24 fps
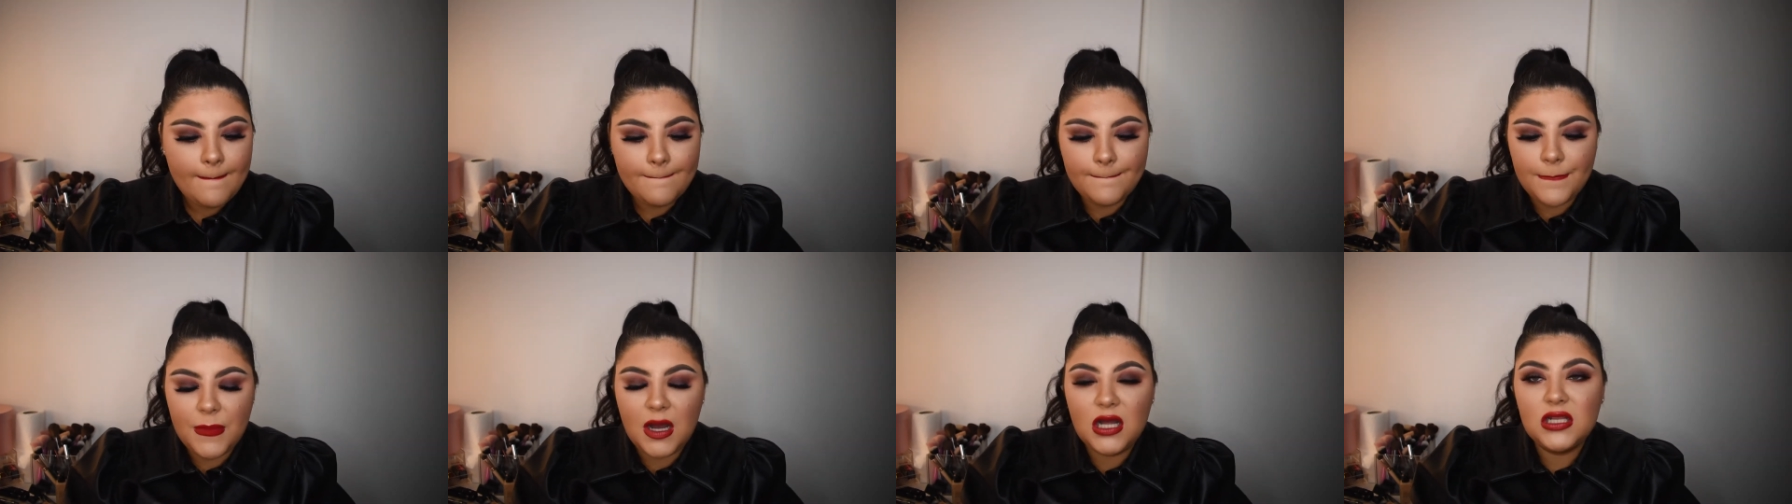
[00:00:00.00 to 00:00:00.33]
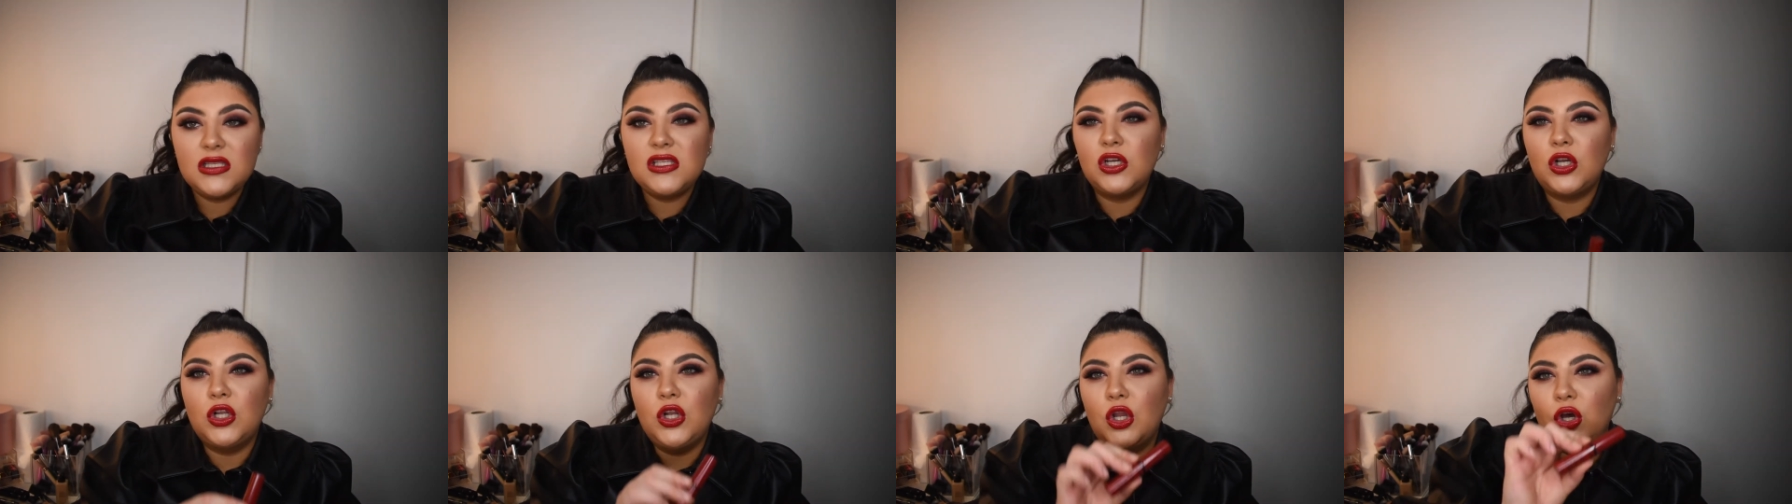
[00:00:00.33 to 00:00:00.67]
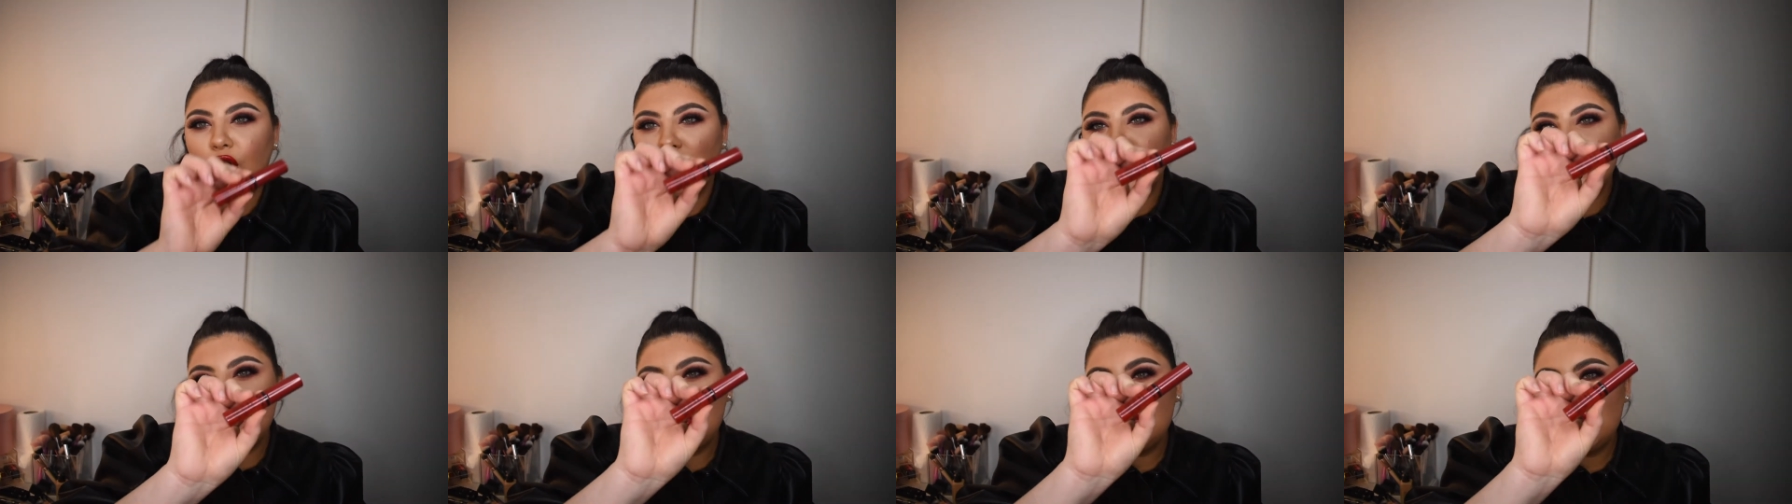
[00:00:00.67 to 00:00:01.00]
Butter
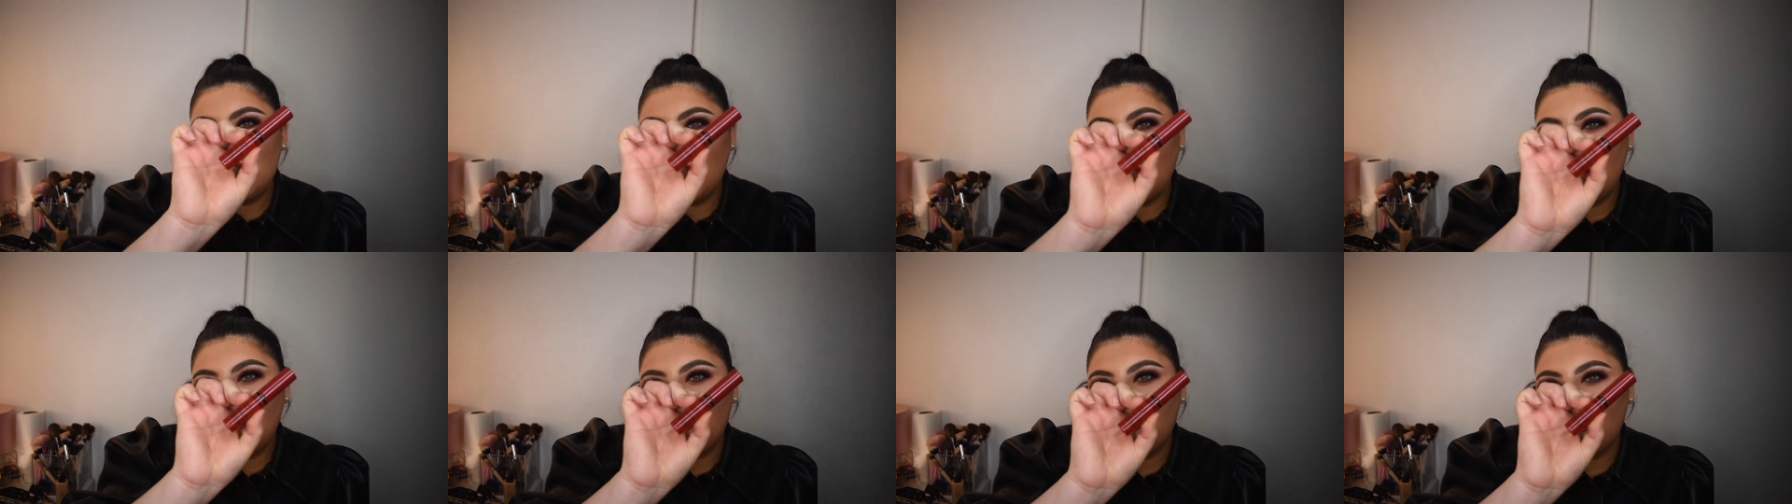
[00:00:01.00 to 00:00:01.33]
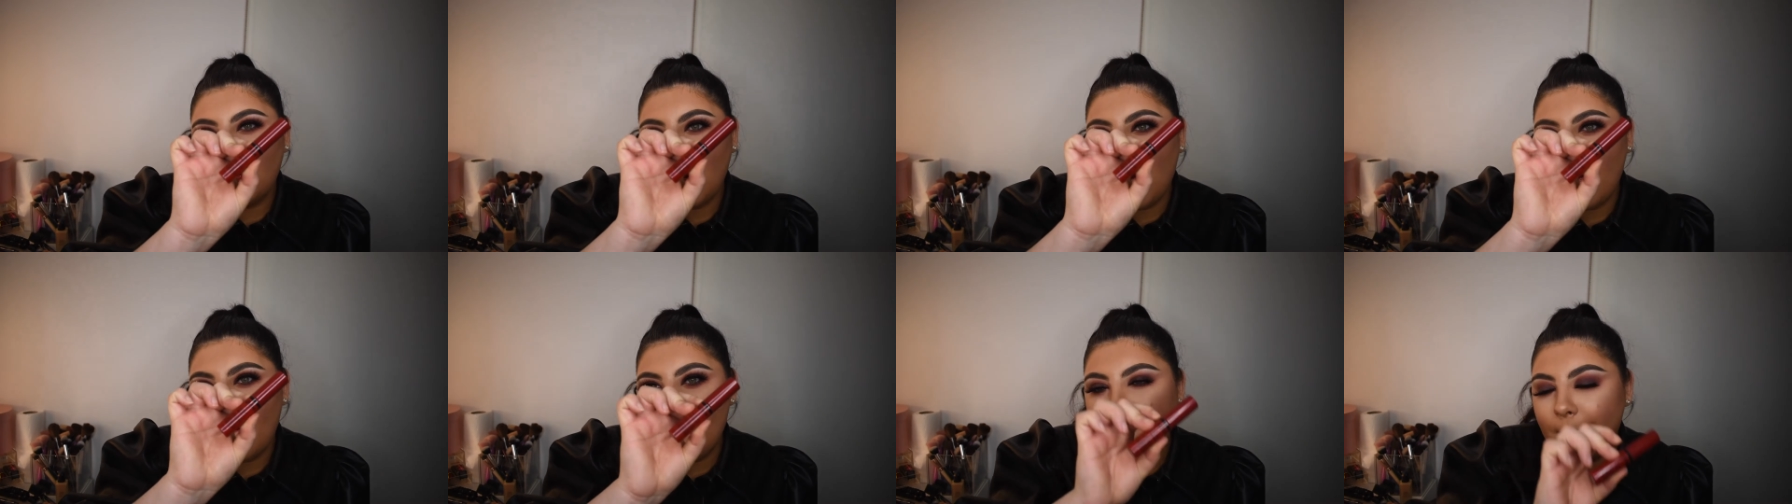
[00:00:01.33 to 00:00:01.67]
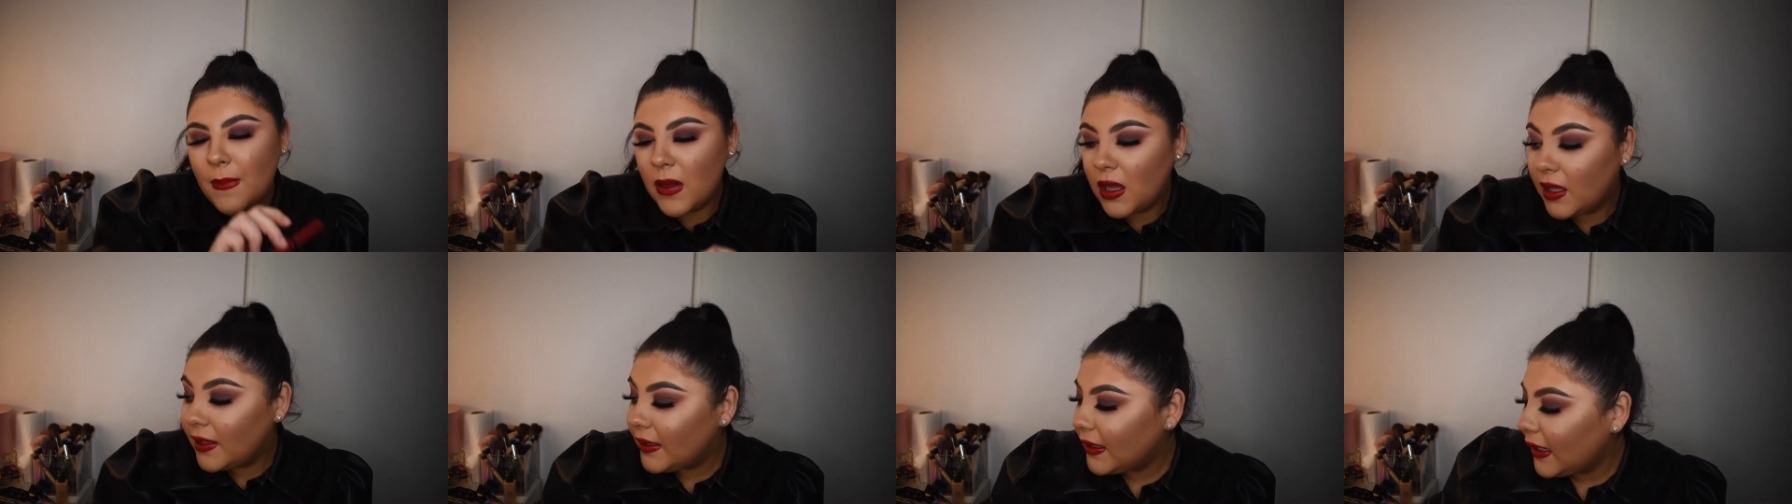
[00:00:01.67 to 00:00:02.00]
Gloss from
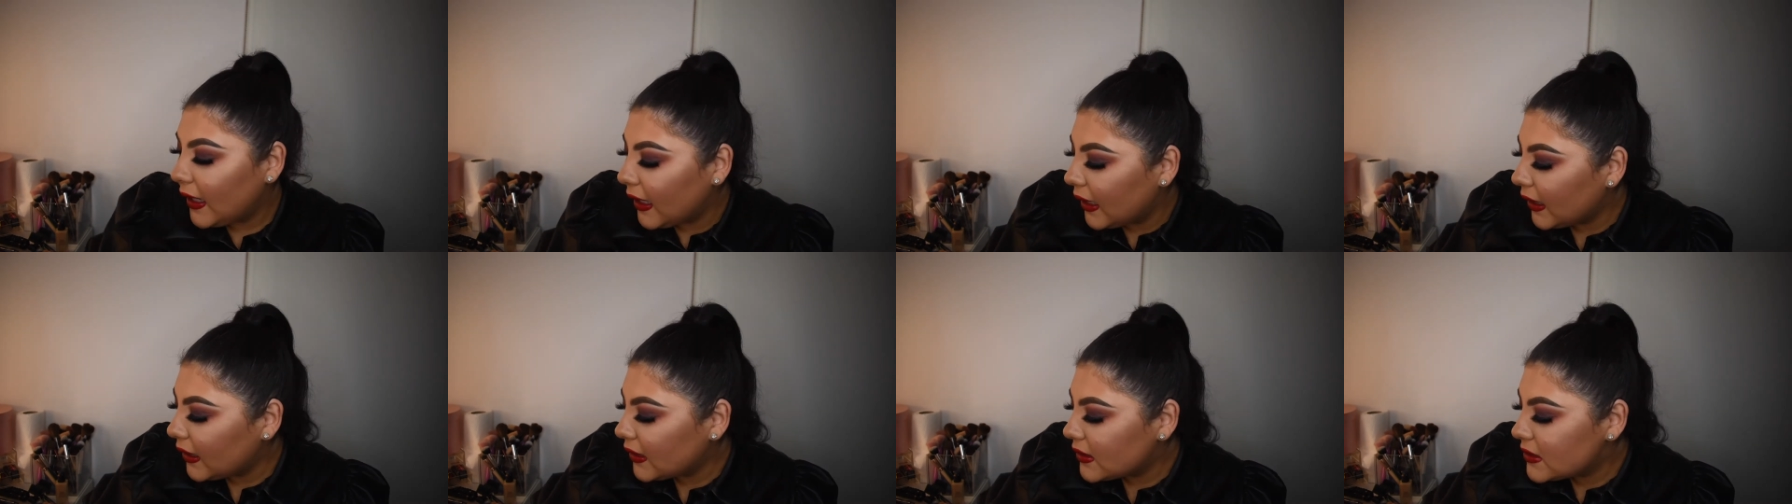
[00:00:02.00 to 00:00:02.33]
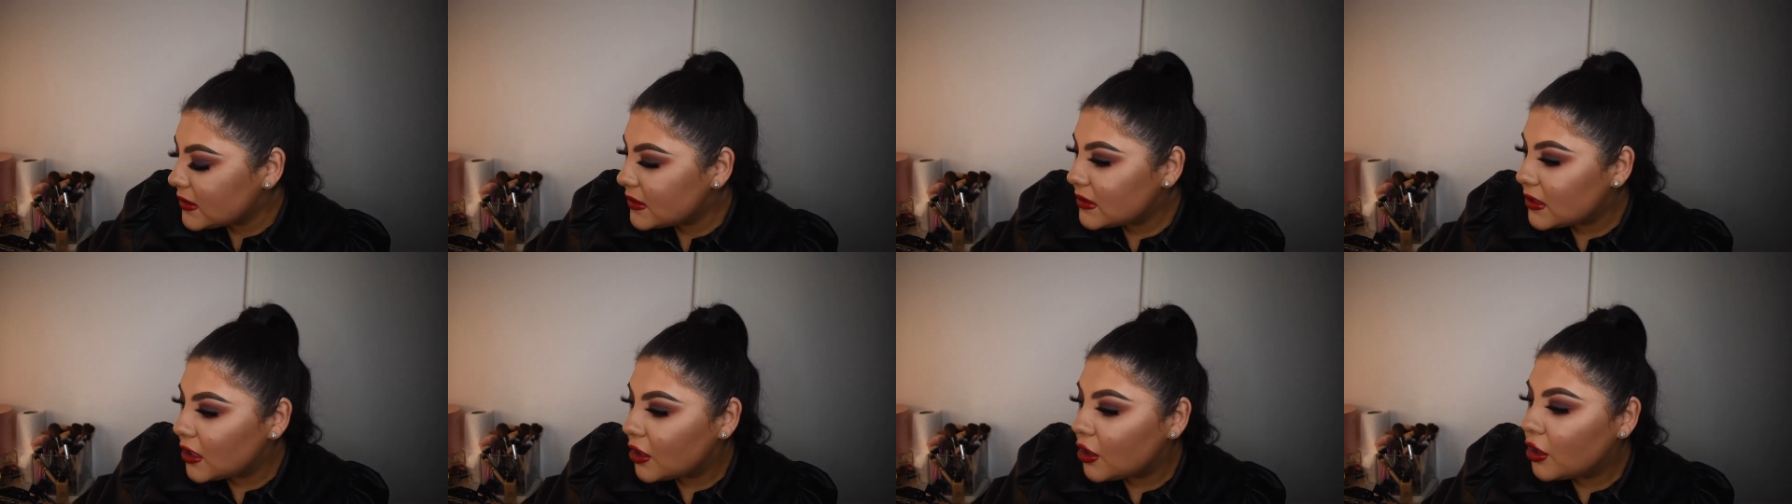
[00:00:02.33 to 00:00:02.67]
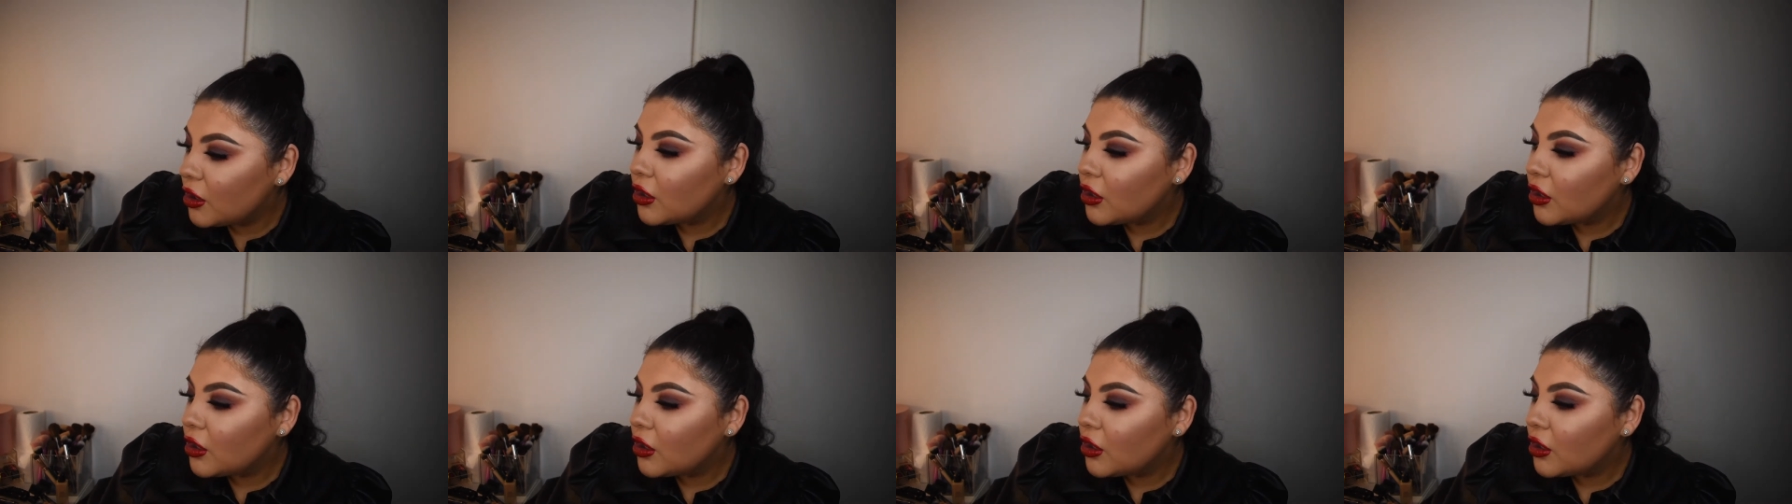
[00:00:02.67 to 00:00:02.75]
NYX.